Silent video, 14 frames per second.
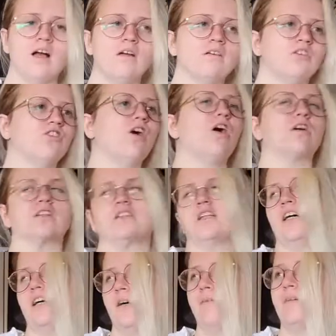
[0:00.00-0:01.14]
Shocked I
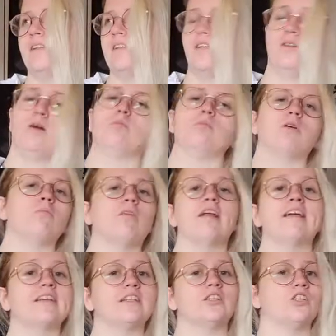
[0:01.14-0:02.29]
am, I tell you. I'm
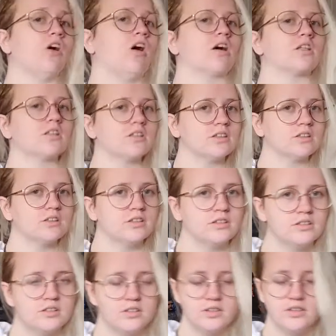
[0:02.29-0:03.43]
completely shocked.
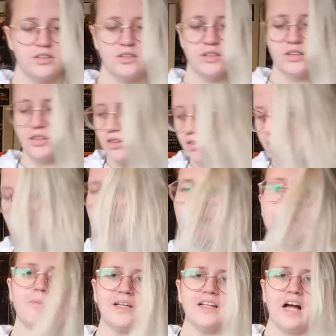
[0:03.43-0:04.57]
Read the
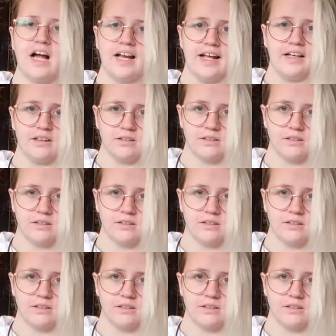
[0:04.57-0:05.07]
Midnight Air.